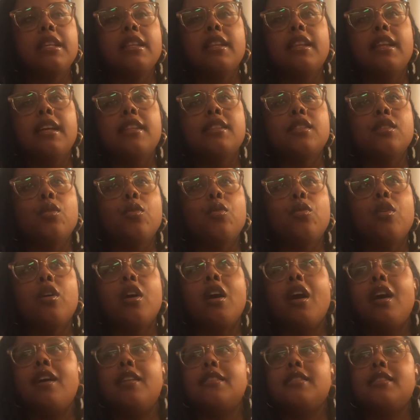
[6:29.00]
That's a whole
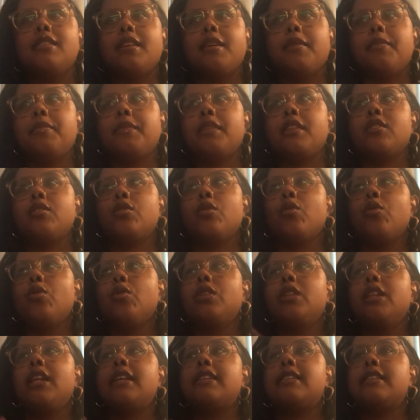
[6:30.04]
concept. That's a whole
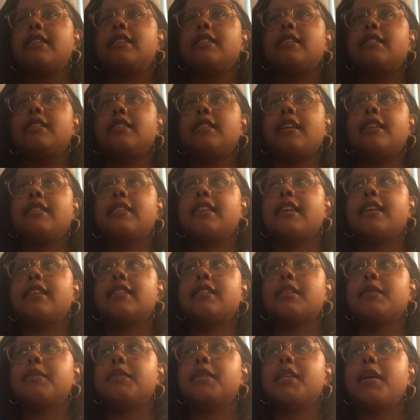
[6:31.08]
lesson that takes
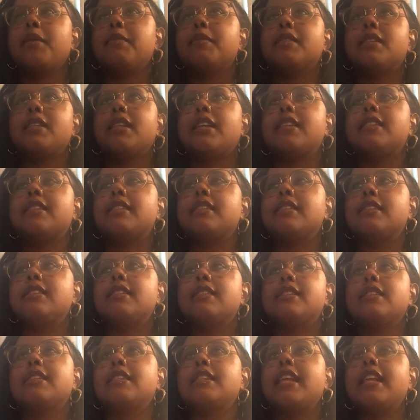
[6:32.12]
sometimes
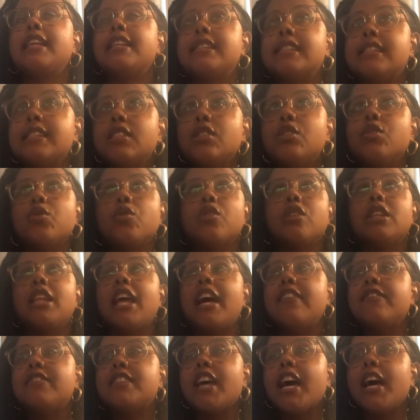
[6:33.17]
lessons or
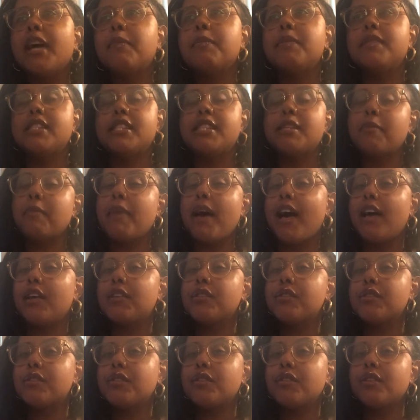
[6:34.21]
lifetimes to
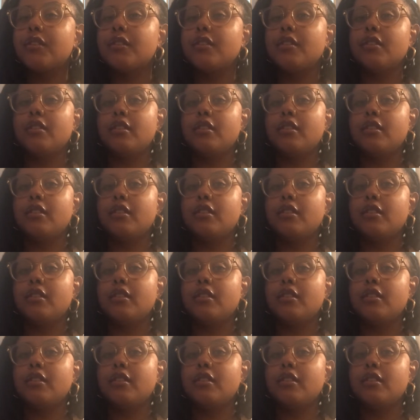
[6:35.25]
master.